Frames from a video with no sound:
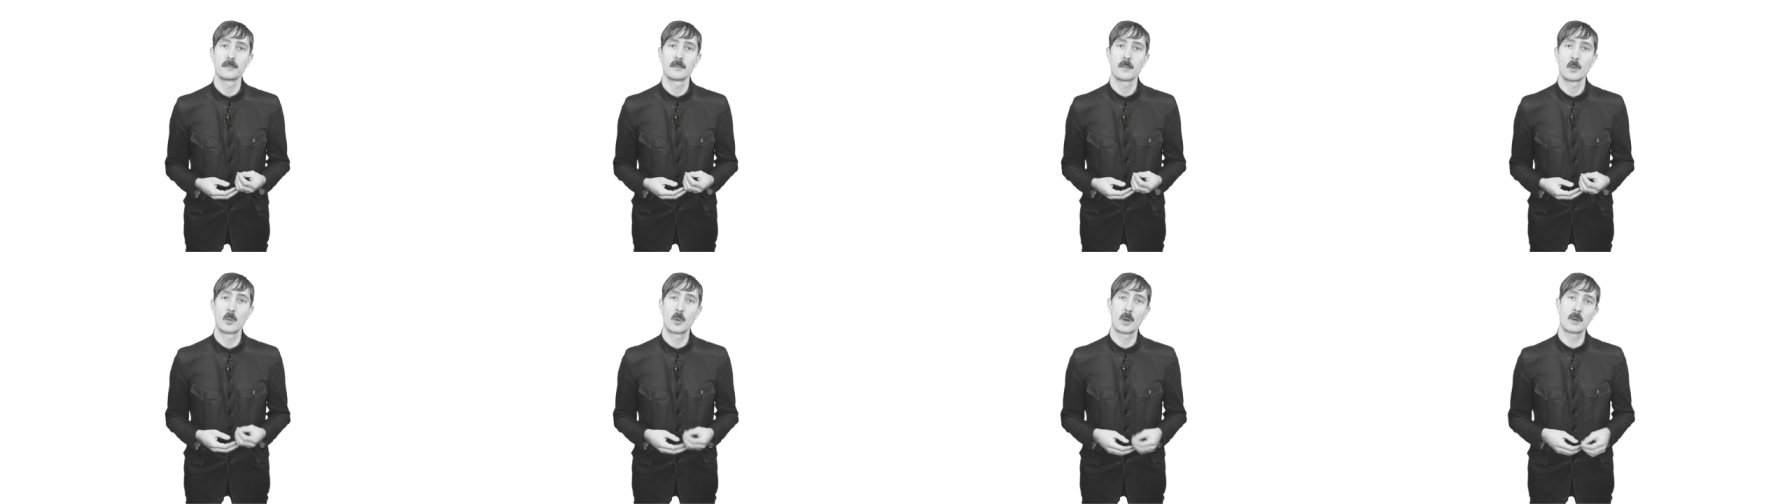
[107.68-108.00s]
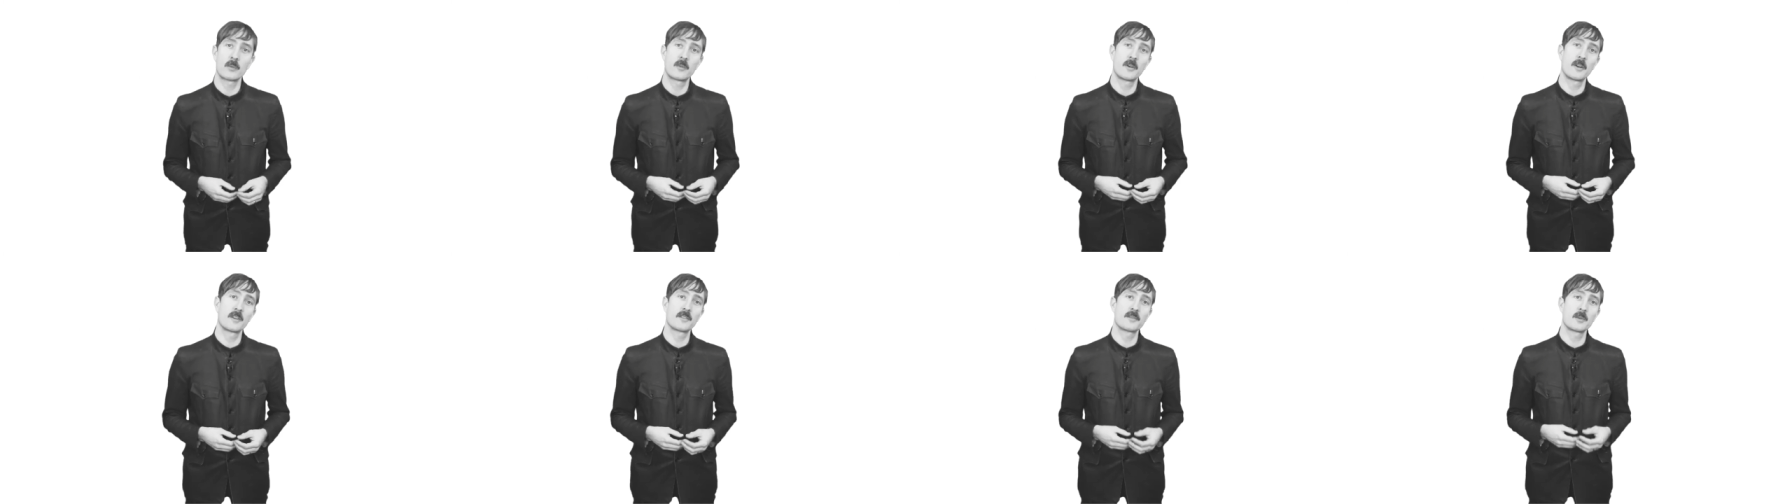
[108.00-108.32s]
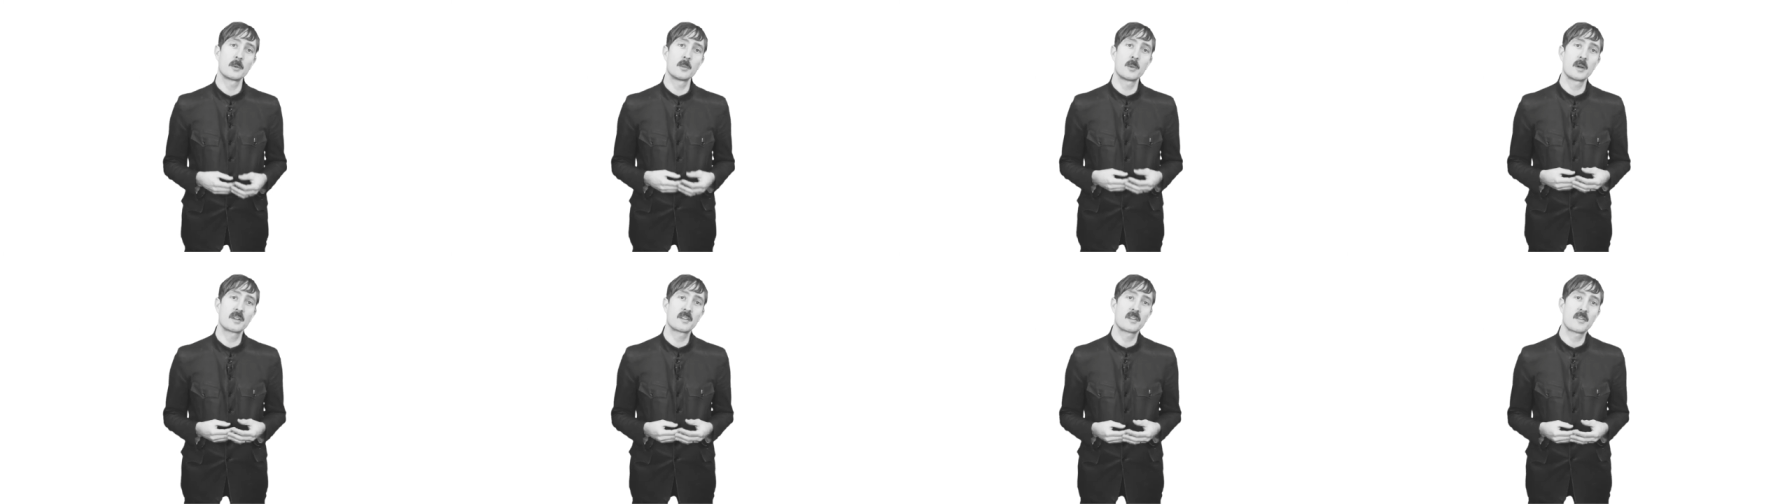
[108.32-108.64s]
Well, first
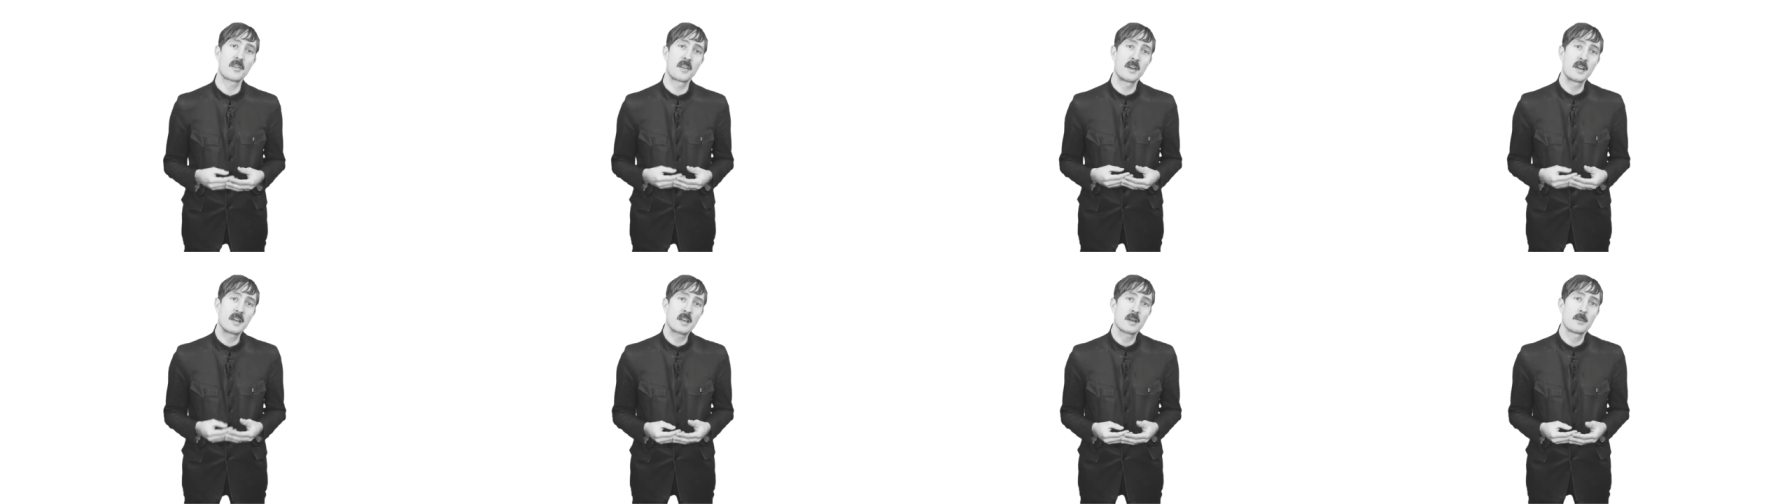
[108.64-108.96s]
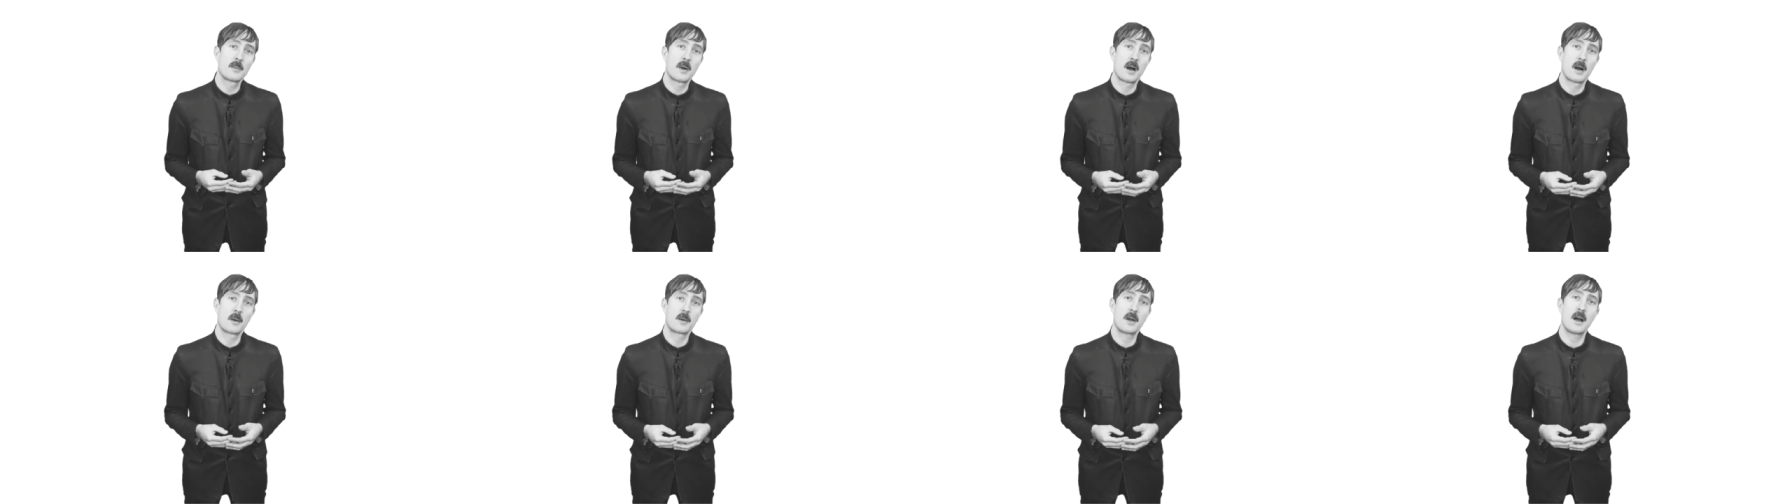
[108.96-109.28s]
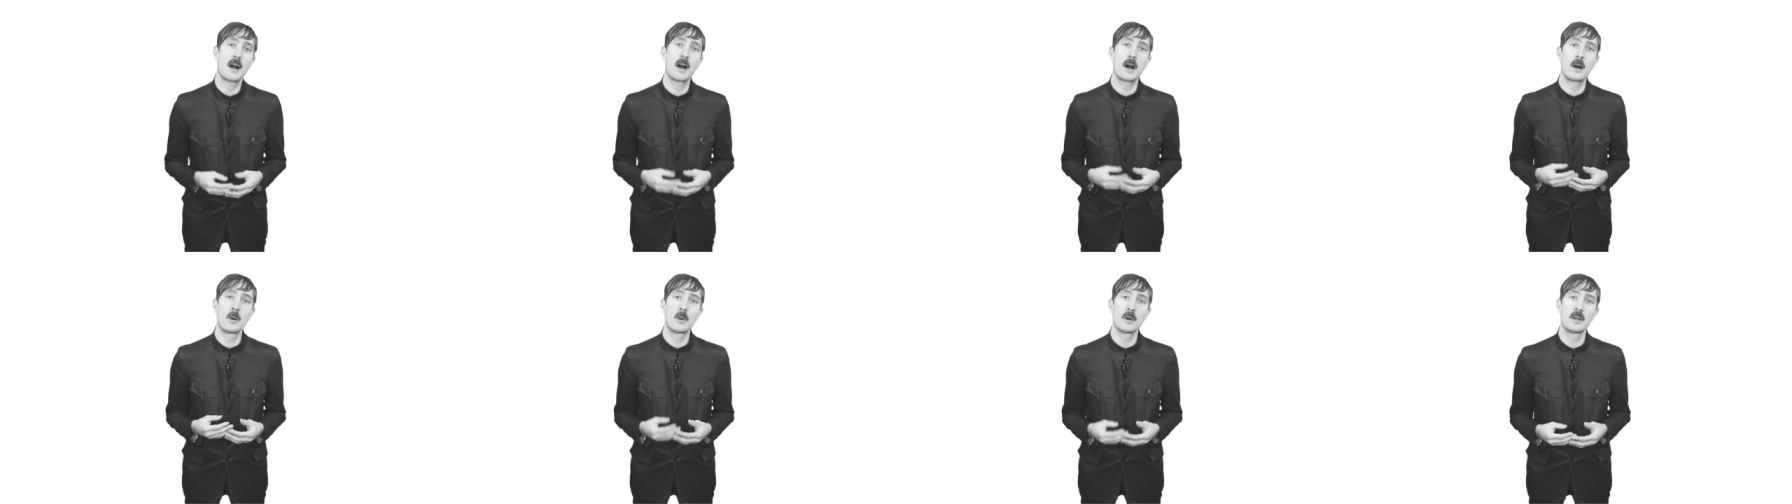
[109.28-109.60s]
we must think about
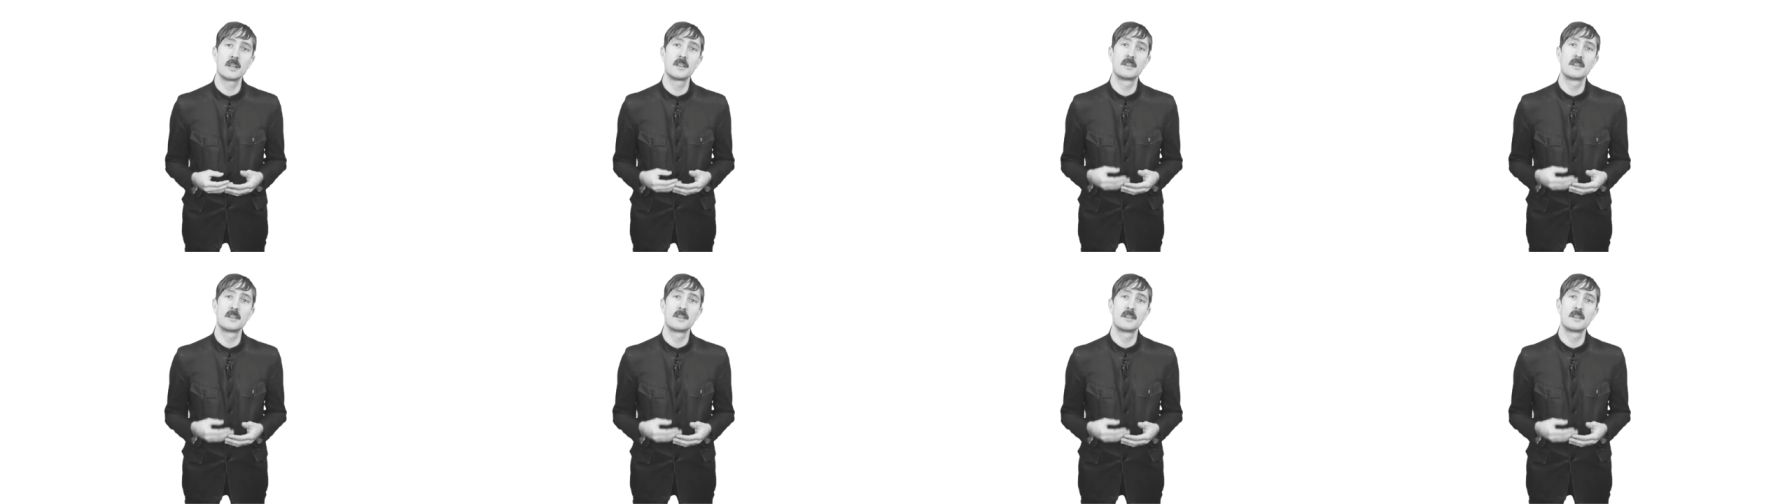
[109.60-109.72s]
how